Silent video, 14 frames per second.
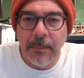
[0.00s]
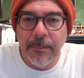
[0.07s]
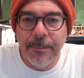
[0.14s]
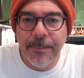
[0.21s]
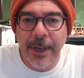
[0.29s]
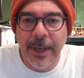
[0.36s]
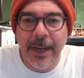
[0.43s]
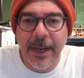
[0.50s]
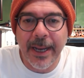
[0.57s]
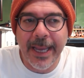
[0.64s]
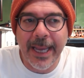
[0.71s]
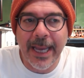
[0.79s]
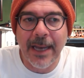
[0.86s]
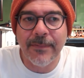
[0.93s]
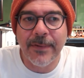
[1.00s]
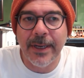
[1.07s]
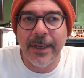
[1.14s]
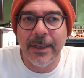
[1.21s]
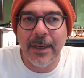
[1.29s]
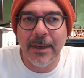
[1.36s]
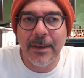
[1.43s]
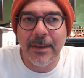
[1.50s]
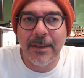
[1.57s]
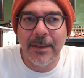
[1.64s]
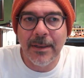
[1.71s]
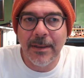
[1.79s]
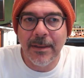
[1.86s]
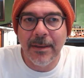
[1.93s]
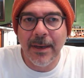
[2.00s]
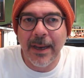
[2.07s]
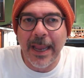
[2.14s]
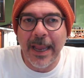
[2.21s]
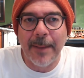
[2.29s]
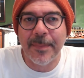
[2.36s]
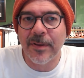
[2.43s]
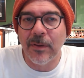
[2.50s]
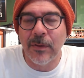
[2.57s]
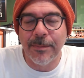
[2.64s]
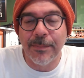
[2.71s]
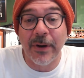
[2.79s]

but I have an absolute,